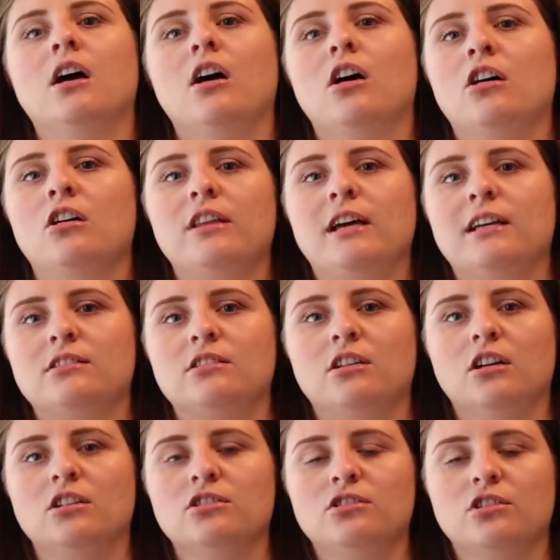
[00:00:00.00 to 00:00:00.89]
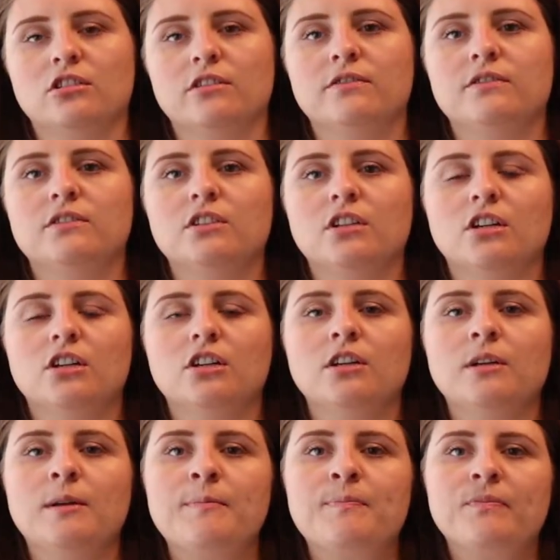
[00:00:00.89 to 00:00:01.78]
all that sort of stuff.
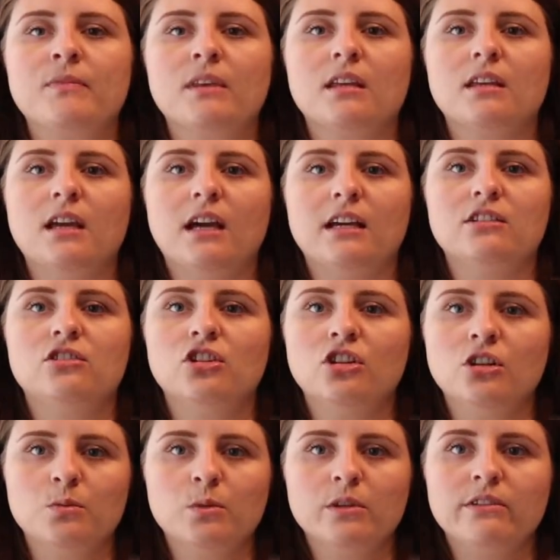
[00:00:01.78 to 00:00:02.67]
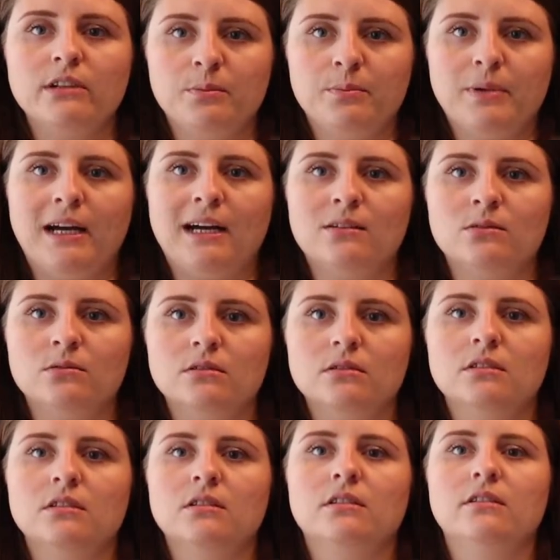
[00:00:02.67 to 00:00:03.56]
So yeah, don't worry
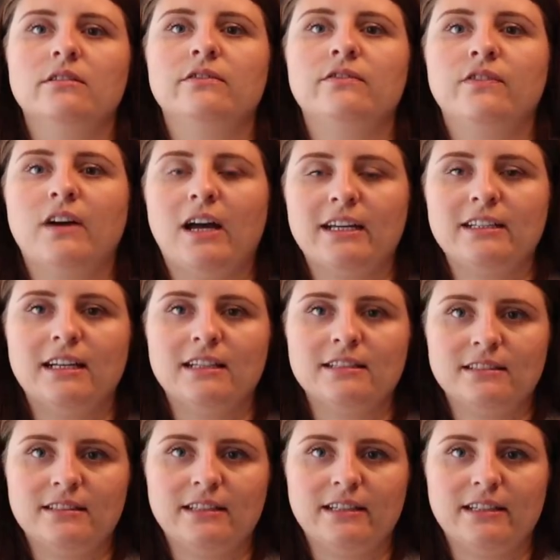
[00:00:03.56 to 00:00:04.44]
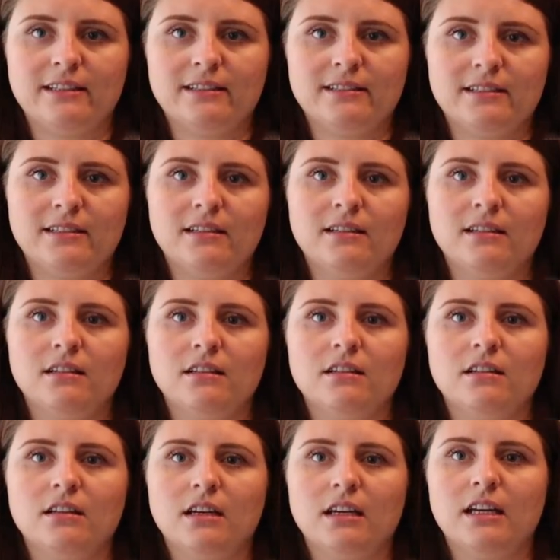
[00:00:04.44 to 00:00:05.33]
about finances.
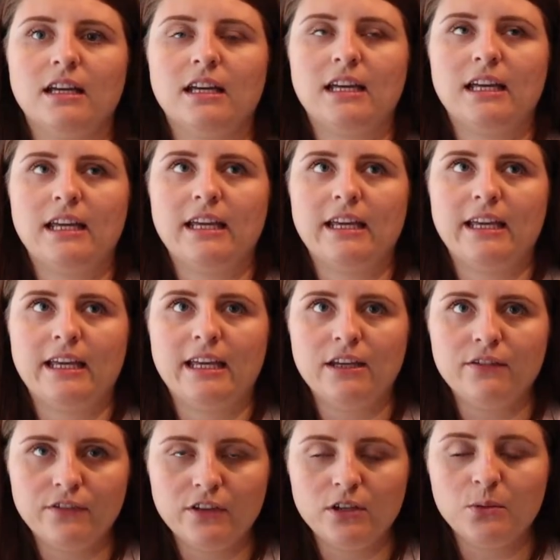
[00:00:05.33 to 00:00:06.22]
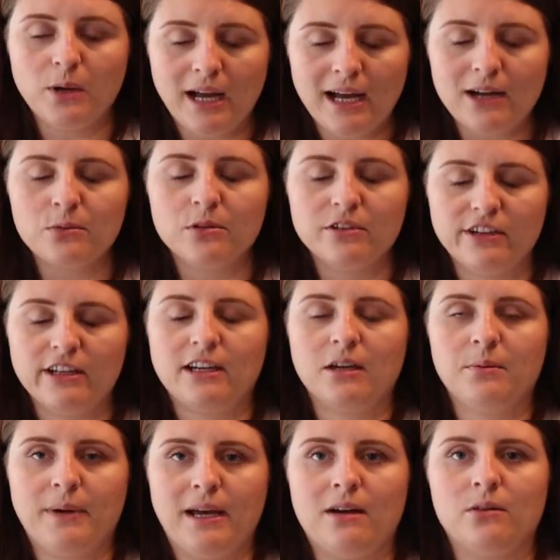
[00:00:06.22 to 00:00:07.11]
If you are
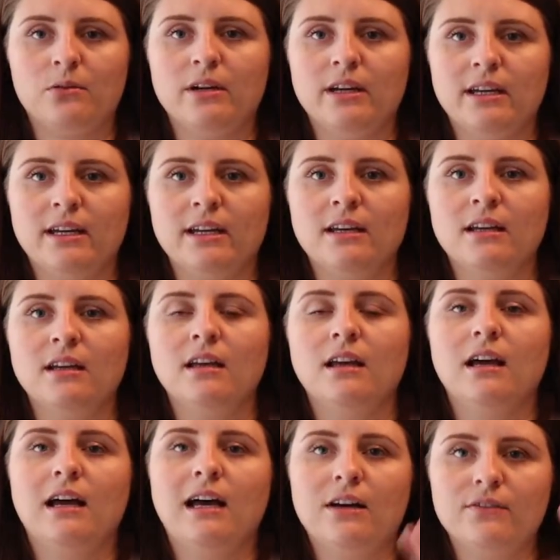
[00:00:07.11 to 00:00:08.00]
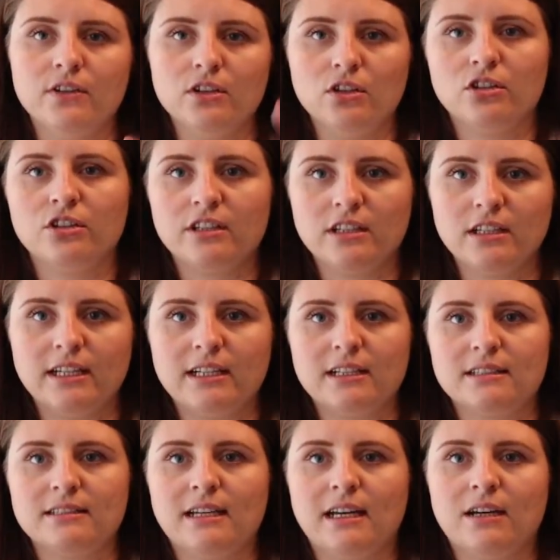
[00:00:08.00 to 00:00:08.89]
worrying about it, have a look at the
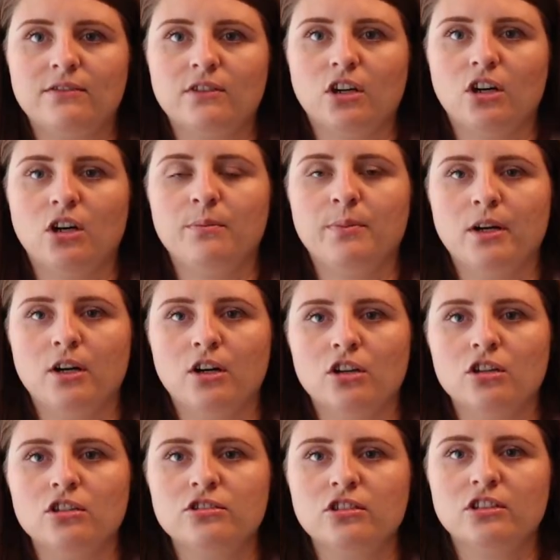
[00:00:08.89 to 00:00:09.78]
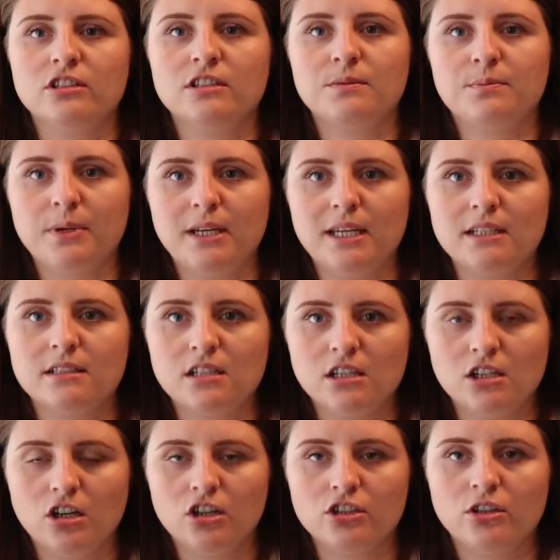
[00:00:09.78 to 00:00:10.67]
links that I've got, but also speak
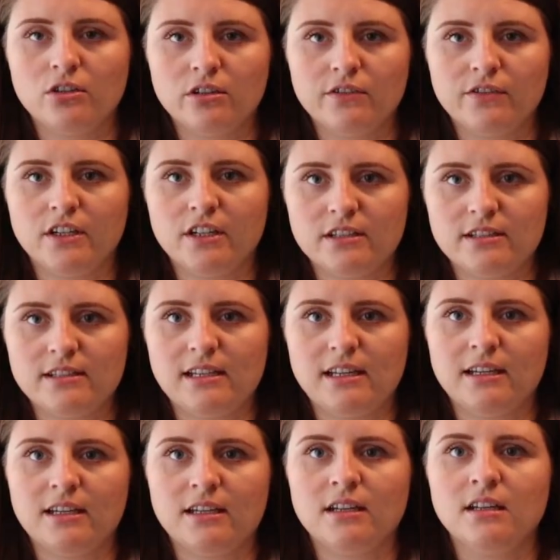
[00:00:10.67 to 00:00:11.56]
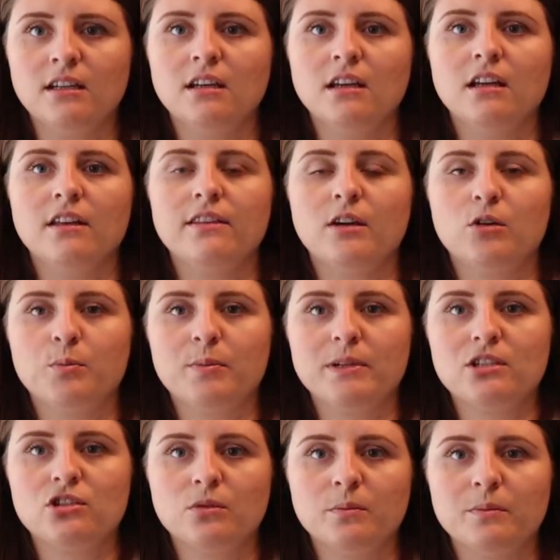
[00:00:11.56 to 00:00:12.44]
to your university. There will
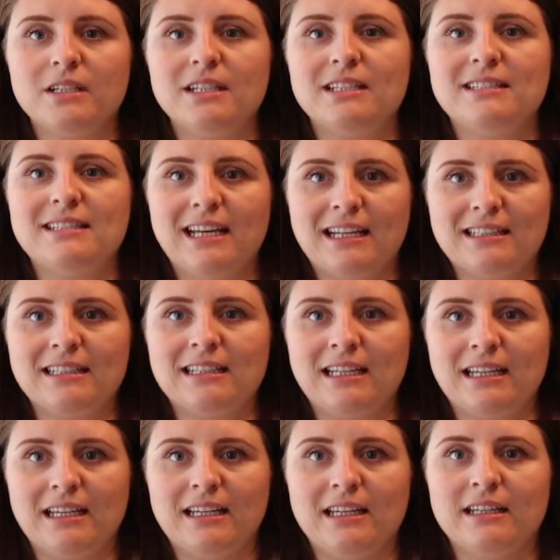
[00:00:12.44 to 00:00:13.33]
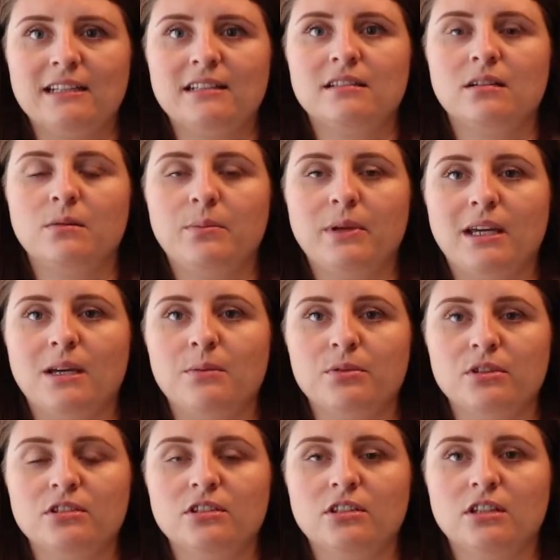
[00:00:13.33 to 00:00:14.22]
be somebody dedicated to be
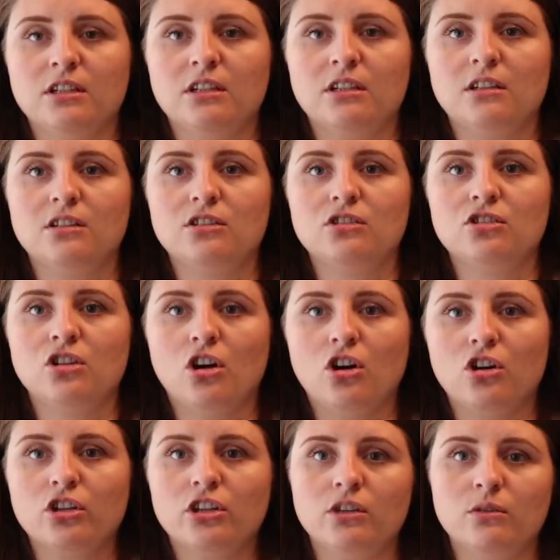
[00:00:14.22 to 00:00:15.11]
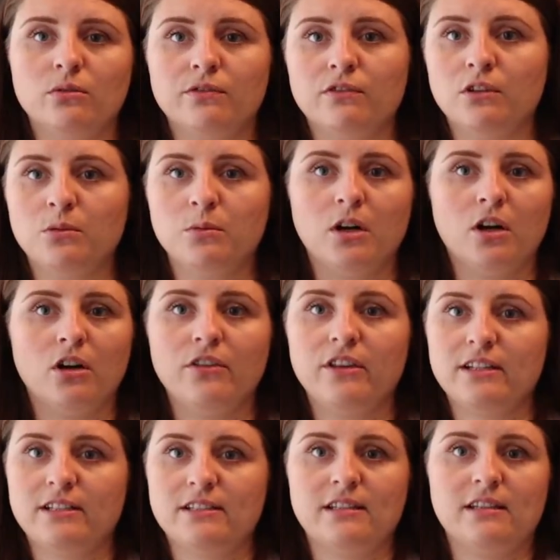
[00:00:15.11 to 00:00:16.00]
able to talk you through all
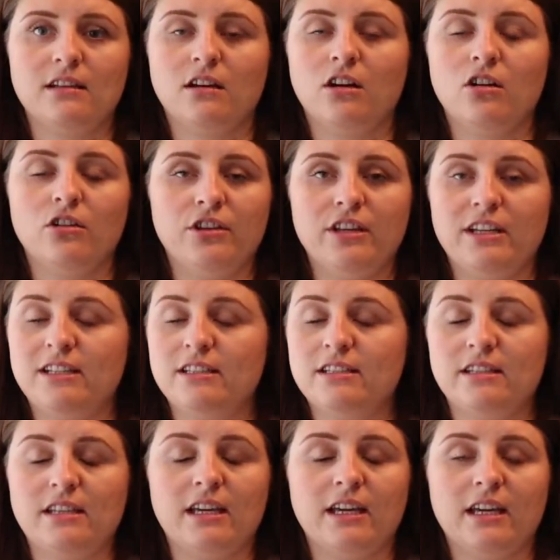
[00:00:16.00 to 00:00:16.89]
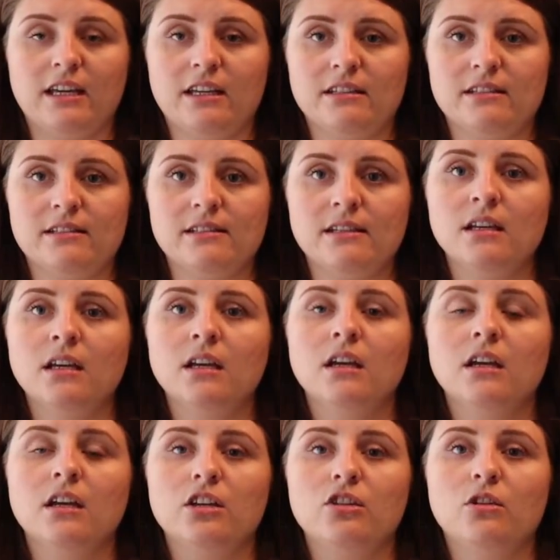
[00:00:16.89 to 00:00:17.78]
these things.
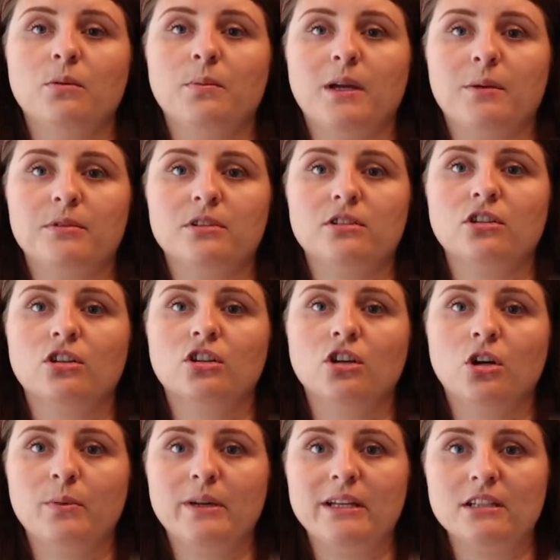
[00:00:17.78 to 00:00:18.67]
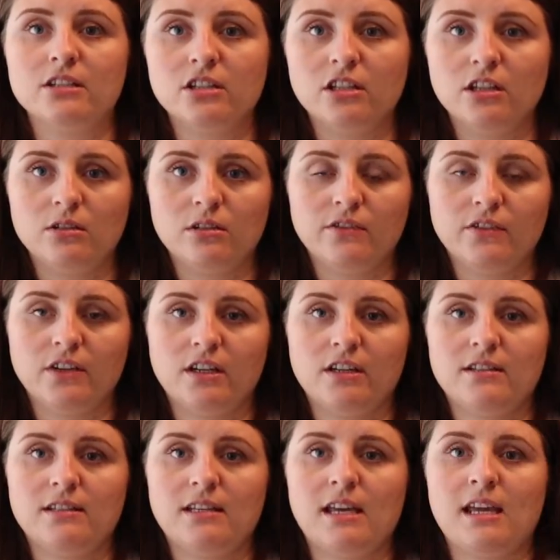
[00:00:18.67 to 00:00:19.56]
You'll be able to go into the
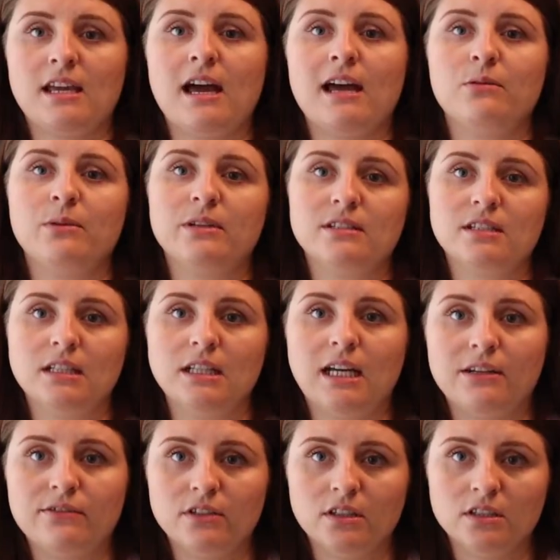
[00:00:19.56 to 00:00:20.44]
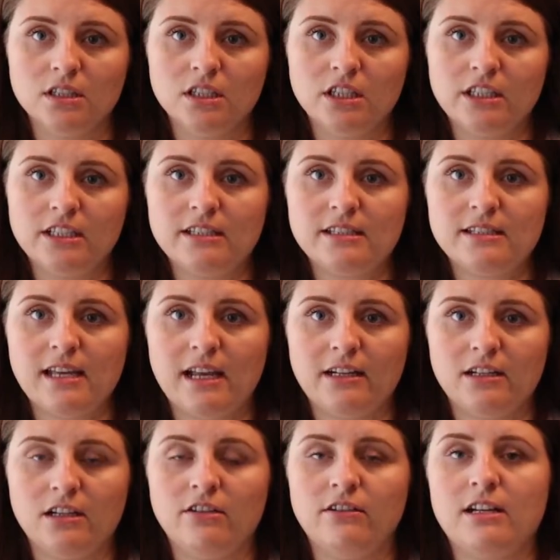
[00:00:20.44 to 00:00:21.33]
university. I went to Lifelong Learning
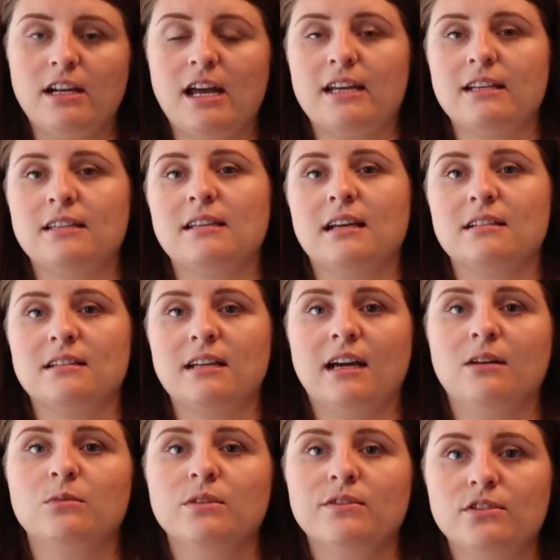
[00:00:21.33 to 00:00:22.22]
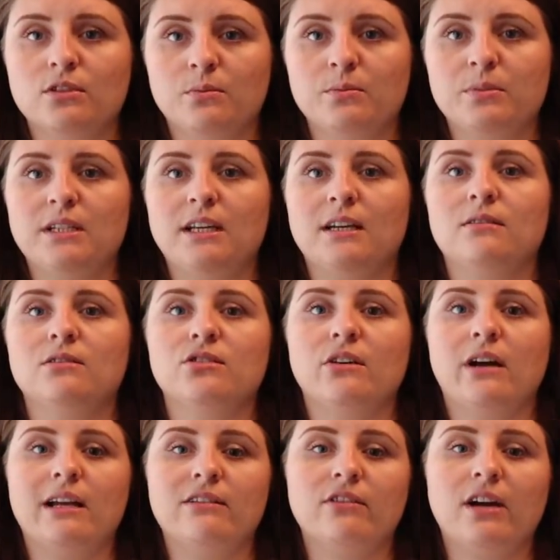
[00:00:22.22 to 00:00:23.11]
Centre and I sat down with somebody and was
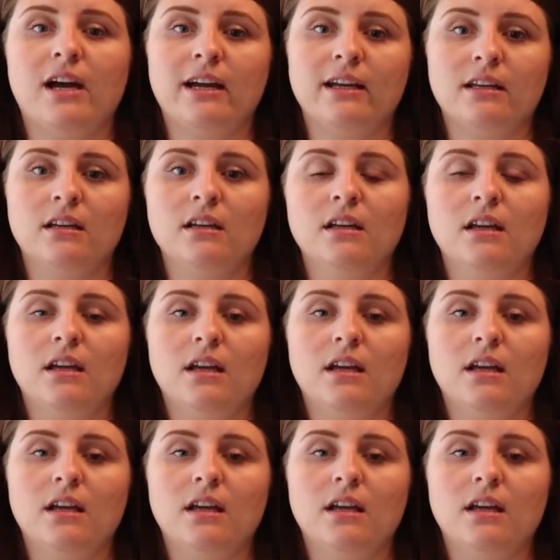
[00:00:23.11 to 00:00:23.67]
like, right,